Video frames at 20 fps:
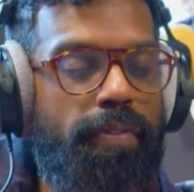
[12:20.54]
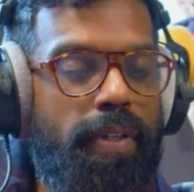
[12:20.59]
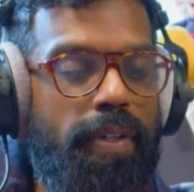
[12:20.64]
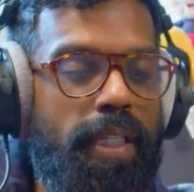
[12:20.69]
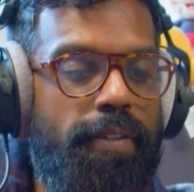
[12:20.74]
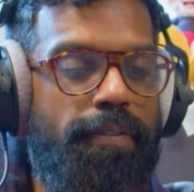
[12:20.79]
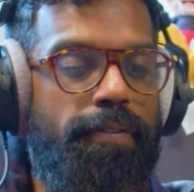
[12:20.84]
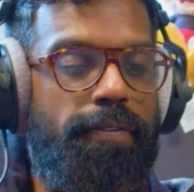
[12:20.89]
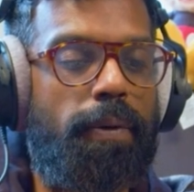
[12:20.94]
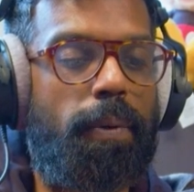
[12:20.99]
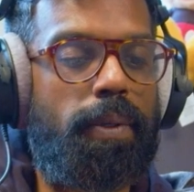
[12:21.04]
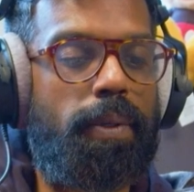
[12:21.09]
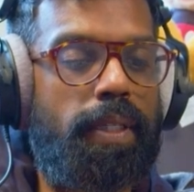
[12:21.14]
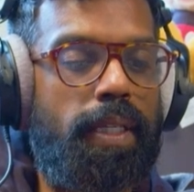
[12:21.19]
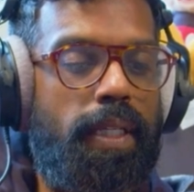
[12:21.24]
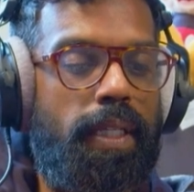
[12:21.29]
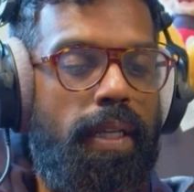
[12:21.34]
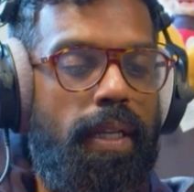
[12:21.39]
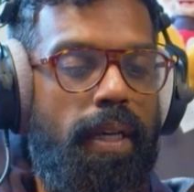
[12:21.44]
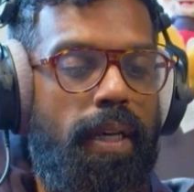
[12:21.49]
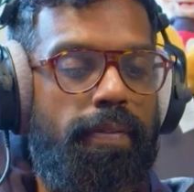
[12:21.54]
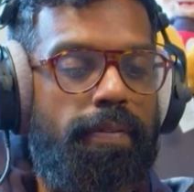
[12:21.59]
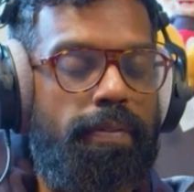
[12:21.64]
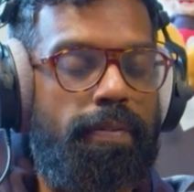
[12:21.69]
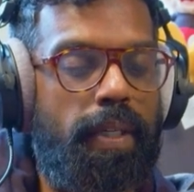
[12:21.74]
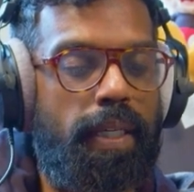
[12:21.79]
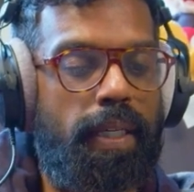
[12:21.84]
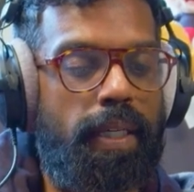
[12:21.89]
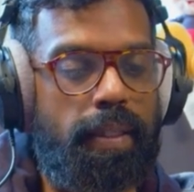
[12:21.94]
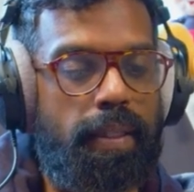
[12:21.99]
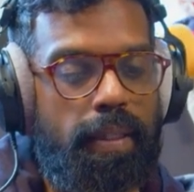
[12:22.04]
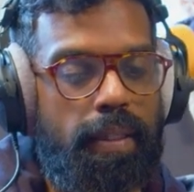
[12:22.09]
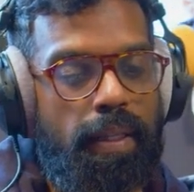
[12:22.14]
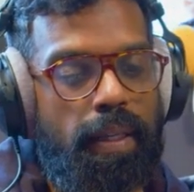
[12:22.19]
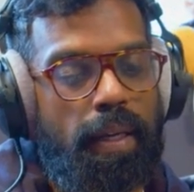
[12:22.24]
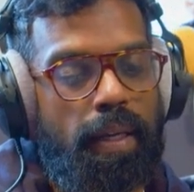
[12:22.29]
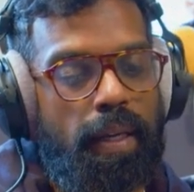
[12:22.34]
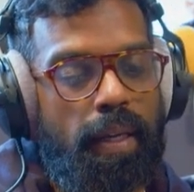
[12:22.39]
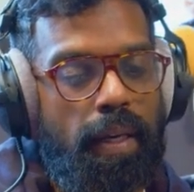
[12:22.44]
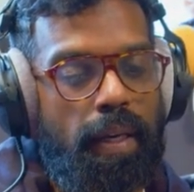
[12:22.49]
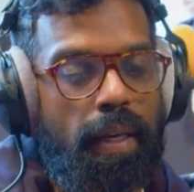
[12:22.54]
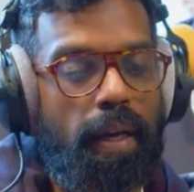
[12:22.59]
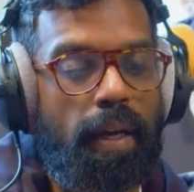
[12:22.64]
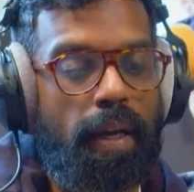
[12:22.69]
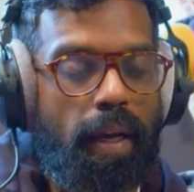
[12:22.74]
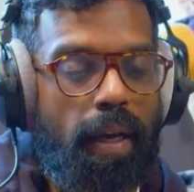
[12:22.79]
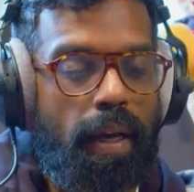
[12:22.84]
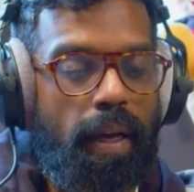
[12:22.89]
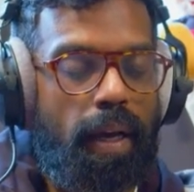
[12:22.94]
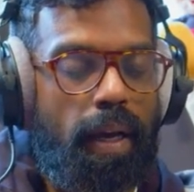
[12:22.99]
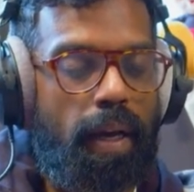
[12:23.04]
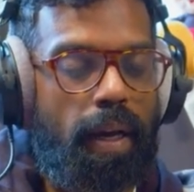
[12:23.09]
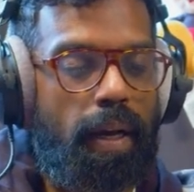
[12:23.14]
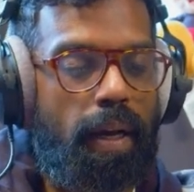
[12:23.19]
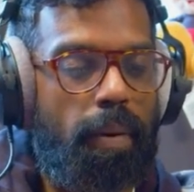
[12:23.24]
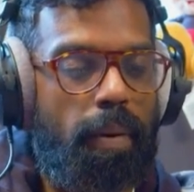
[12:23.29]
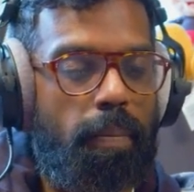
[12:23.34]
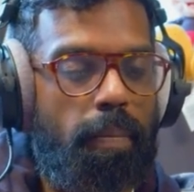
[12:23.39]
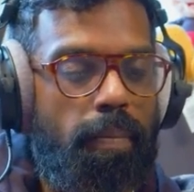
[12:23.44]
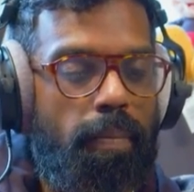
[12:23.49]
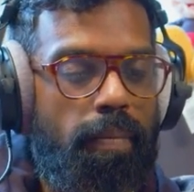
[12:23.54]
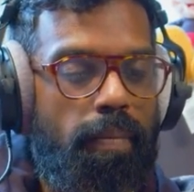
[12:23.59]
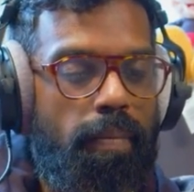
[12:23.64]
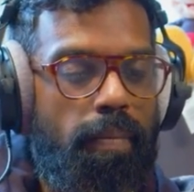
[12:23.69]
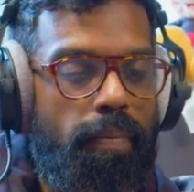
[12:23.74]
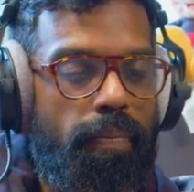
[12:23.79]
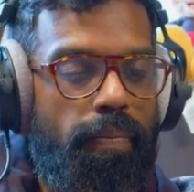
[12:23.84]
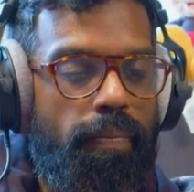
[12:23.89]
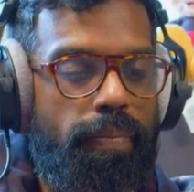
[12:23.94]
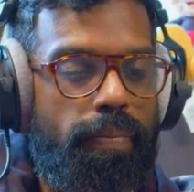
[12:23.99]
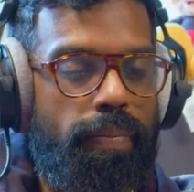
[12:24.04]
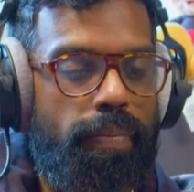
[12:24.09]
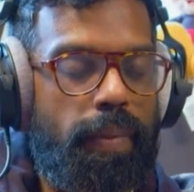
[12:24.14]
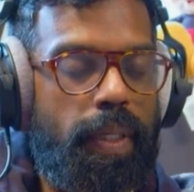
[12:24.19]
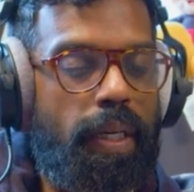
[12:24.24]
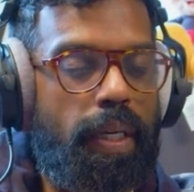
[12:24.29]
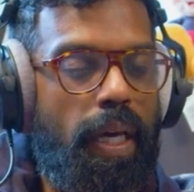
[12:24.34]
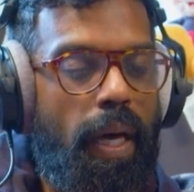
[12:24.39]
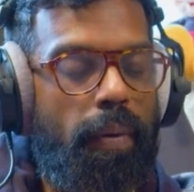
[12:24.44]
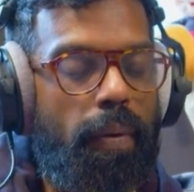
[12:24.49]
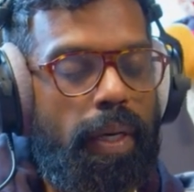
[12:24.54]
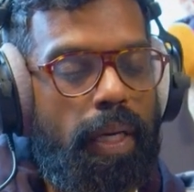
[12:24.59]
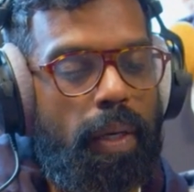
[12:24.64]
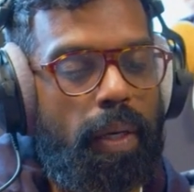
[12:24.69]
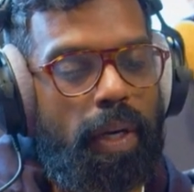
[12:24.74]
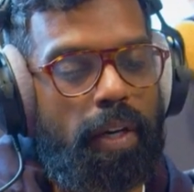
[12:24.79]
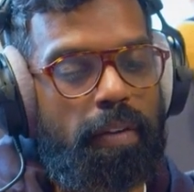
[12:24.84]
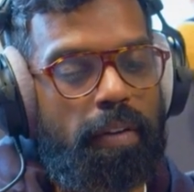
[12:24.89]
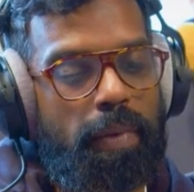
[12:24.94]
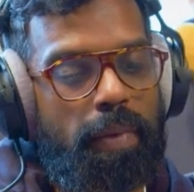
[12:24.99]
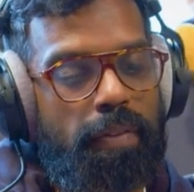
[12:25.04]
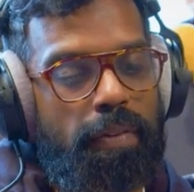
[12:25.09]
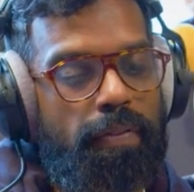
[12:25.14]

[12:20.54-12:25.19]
really fallen in love with going away with my